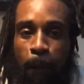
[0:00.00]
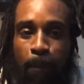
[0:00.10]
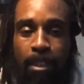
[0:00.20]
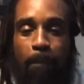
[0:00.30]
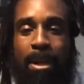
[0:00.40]

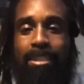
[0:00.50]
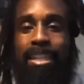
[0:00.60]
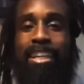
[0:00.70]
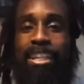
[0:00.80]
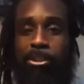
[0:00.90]
But the best
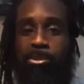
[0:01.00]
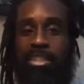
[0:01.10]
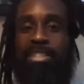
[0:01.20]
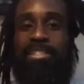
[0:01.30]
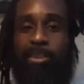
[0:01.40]
thing that you
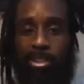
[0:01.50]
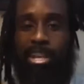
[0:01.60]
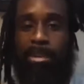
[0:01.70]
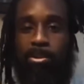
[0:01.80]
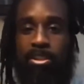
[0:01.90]
could have saw
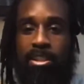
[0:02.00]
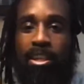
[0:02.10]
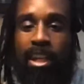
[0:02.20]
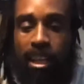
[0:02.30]
today was